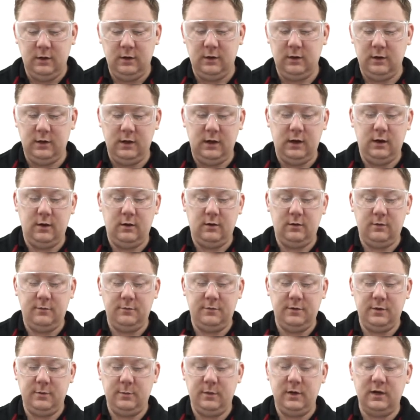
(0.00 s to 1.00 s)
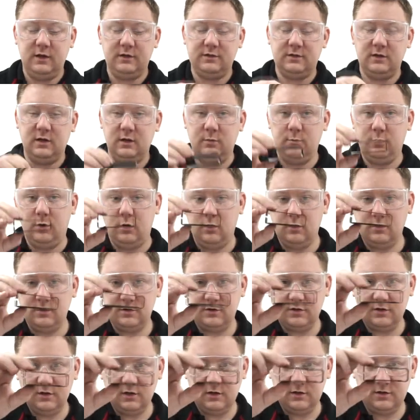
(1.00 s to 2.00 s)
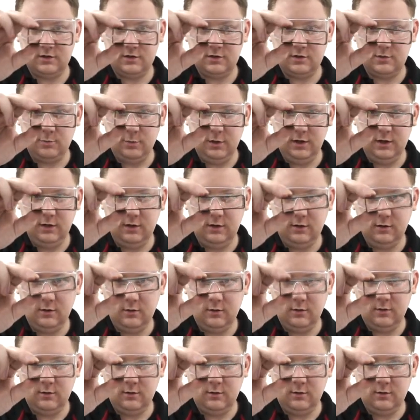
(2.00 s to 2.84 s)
Now the magazine box is split.